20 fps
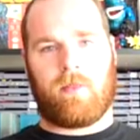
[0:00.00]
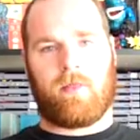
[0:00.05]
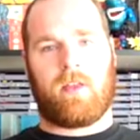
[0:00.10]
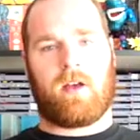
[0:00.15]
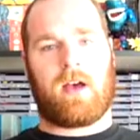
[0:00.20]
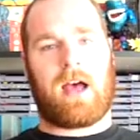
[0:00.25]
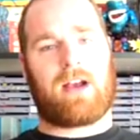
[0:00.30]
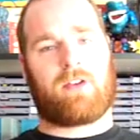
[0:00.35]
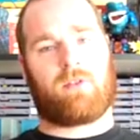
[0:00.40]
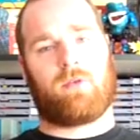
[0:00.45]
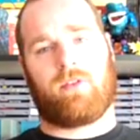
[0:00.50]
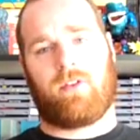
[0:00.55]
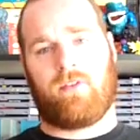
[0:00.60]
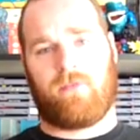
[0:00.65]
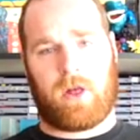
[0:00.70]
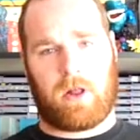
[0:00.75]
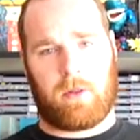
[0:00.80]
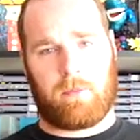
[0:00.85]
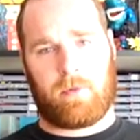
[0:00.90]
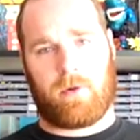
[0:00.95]
the actual
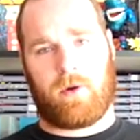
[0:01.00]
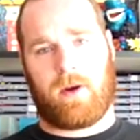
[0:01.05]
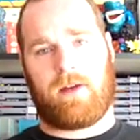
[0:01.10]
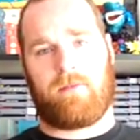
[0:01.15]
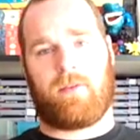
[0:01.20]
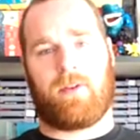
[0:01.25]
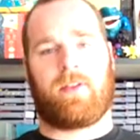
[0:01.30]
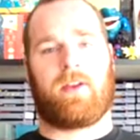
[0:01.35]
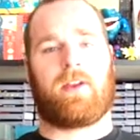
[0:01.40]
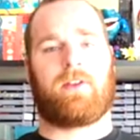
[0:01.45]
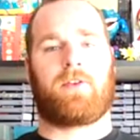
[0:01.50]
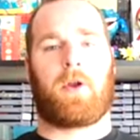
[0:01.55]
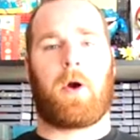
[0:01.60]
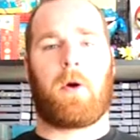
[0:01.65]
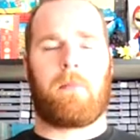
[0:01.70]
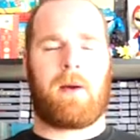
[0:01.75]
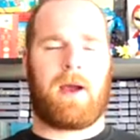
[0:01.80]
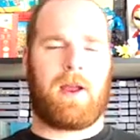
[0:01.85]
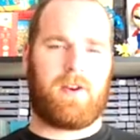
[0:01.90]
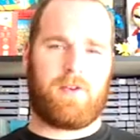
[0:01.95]
developer and everything.
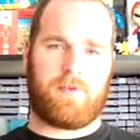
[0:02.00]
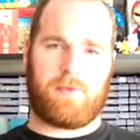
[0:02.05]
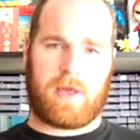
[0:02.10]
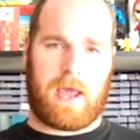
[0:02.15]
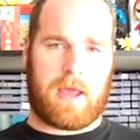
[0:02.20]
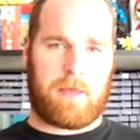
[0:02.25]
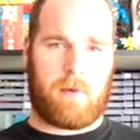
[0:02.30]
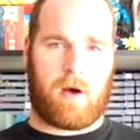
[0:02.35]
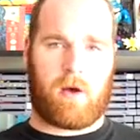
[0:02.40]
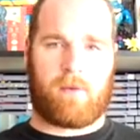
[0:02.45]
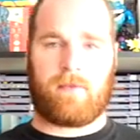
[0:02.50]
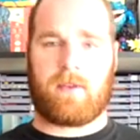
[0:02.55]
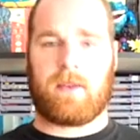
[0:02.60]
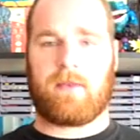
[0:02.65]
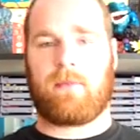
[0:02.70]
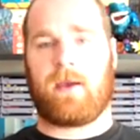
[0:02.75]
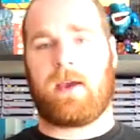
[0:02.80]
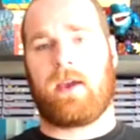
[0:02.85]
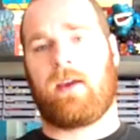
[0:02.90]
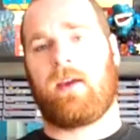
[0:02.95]
Don't buy a new game off
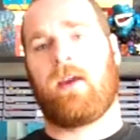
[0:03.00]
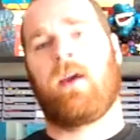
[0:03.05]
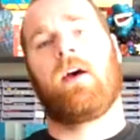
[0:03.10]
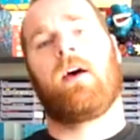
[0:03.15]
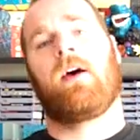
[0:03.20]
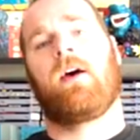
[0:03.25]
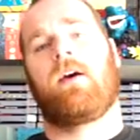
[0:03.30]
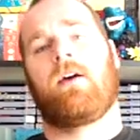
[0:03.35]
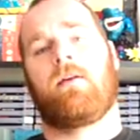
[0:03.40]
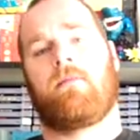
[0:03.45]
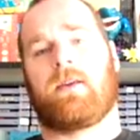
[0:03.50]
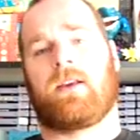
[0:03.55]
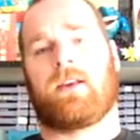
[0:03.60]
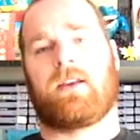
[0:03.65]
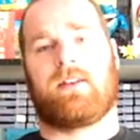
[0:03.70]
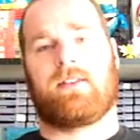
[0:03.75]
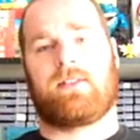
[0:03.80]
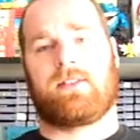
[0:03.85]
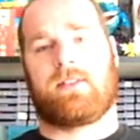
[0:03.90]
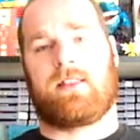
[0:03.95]
eBay
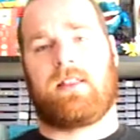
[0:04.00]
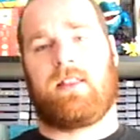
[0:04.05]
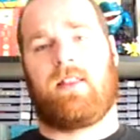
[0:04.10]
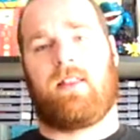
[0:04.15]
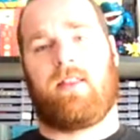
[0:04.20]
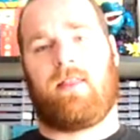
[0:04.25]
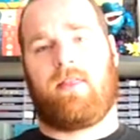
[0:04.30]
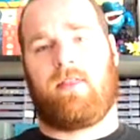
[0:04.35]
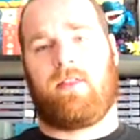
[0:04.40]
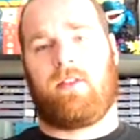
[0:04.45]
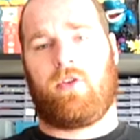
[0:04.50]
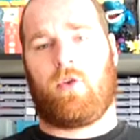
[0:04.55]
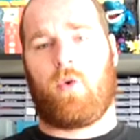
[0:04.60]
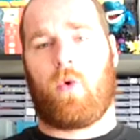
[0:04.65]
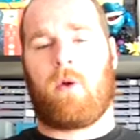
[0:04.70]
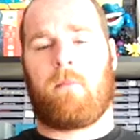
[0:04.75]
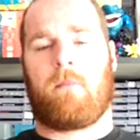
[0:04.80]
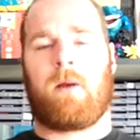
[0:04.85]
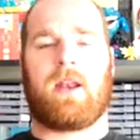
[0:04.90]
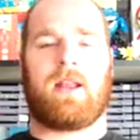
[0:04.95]
because
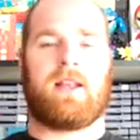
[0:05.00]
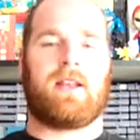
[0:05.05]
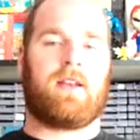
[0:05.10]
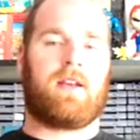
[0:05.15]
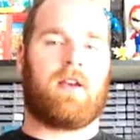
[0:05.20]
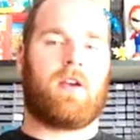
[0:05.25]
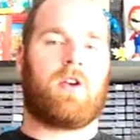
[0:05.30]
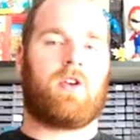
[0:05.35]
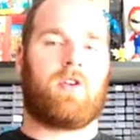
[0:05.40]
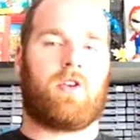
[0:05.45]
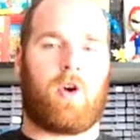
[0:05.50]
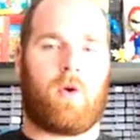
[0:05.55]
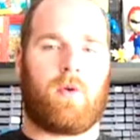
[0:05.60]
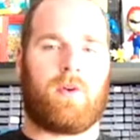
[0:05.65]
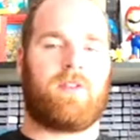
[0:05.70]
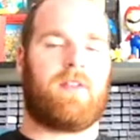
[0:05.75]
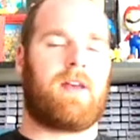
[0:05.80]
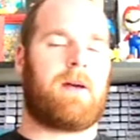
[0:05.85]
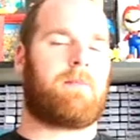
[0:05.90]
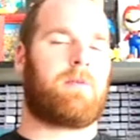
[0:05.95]
your money
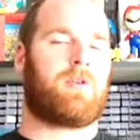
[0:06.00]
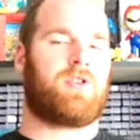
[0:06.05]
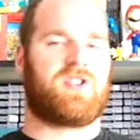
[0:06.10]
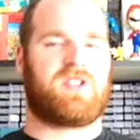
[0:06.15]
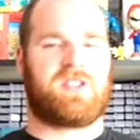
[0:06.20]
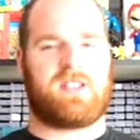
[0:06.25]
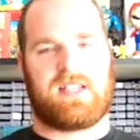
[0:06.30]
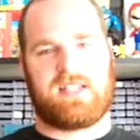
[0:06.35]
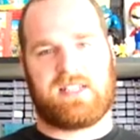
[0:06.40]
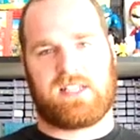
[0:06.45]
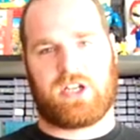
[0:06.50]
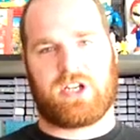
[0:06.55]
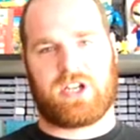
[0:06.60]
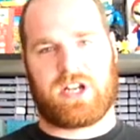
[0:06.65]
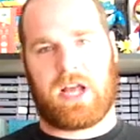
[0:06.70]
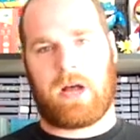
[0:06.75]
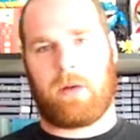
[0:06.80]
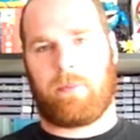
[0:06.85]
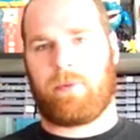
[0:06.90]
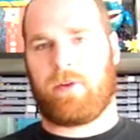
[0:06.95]
going to that purchase isn't
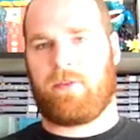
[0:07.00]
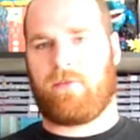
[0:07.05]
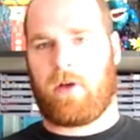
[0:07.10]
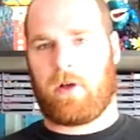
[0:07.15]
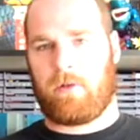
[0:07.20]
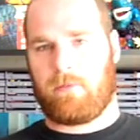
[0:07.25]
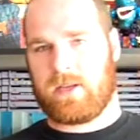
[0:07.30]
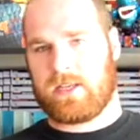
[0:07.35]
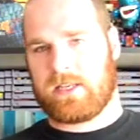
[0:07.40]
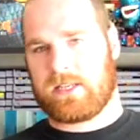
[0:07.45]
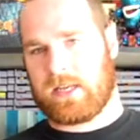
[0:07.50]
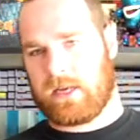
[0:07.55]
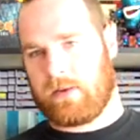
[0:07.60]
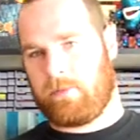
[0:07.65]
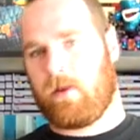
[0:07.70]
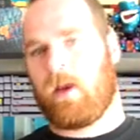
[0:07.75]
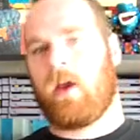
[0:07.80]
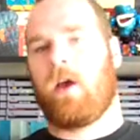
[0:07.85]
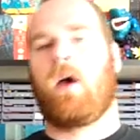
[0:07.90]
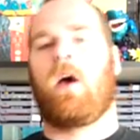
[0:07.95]
going to help the development team.